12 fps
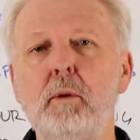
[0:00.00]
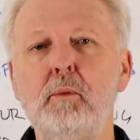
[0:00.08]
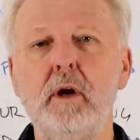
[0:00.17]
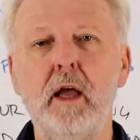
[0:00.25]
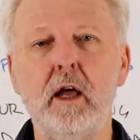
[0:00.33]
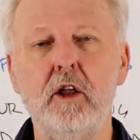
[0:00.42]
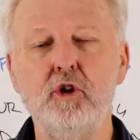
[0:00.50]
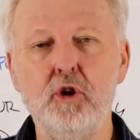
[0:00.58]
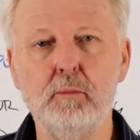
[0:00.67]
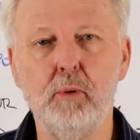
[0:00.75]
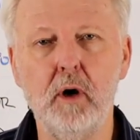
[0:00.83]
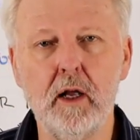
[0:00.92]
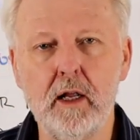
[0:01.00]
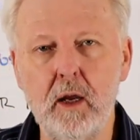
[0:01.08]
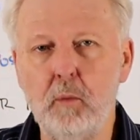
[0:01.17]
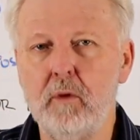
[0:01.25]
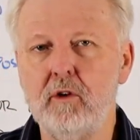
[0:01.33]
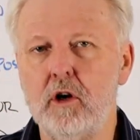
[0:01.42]
We bring out a new
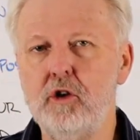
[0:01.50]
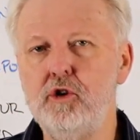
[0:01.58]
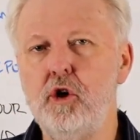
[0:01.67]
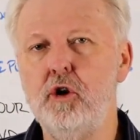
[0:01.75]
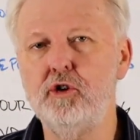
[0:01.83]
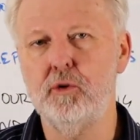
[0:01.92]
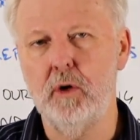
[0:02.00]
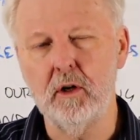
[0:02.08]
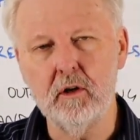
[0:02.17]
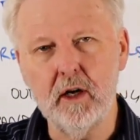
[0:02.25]
product and we've got to nurture it.